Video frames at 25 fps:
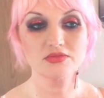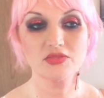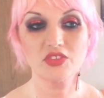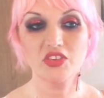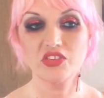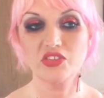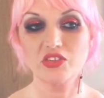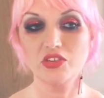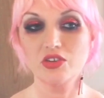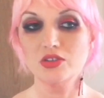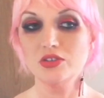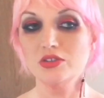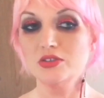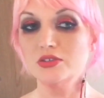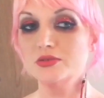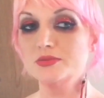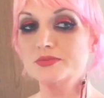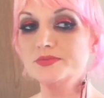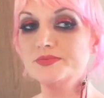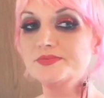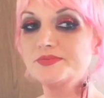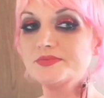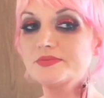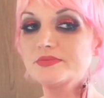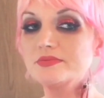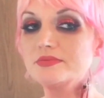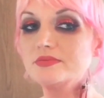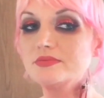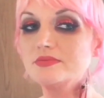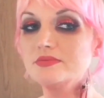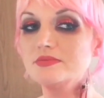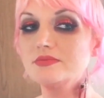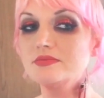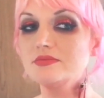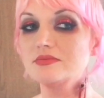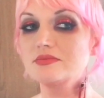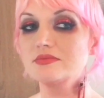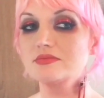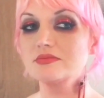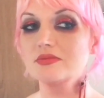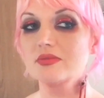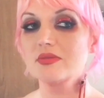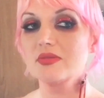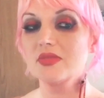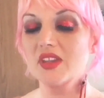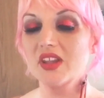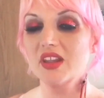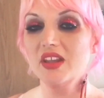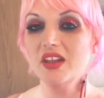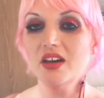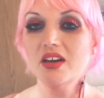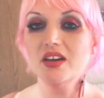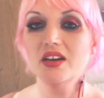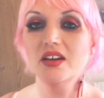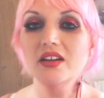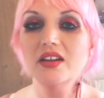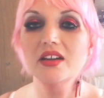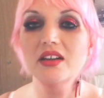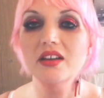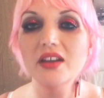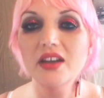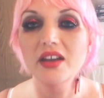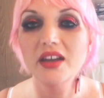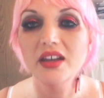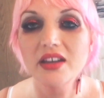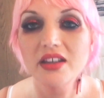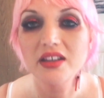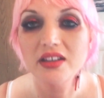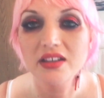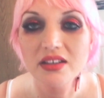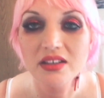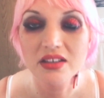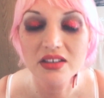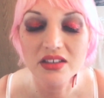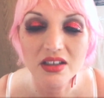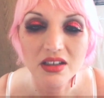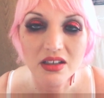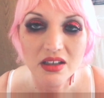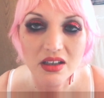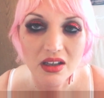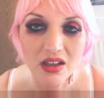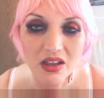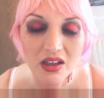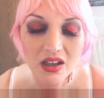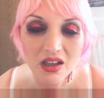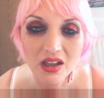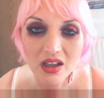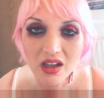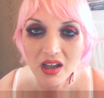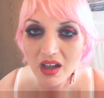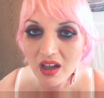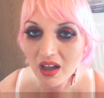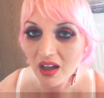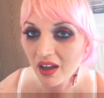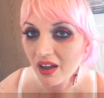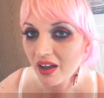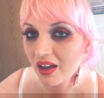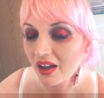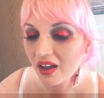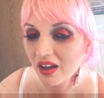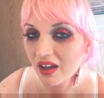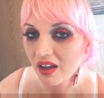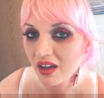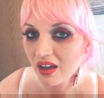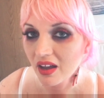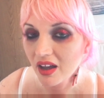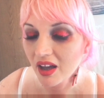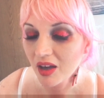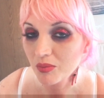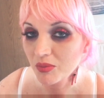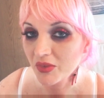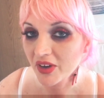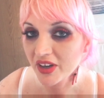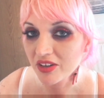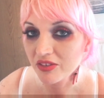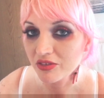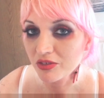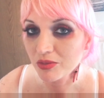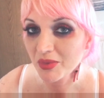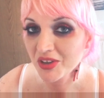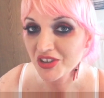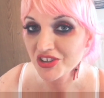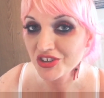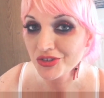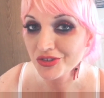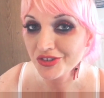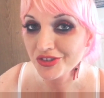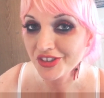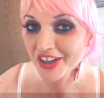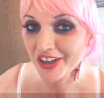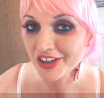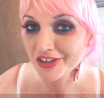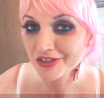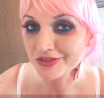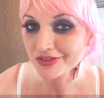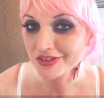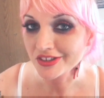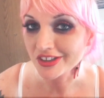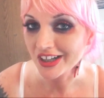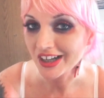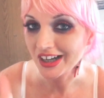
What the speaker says: So yeah, and I'm ready for my shoot now.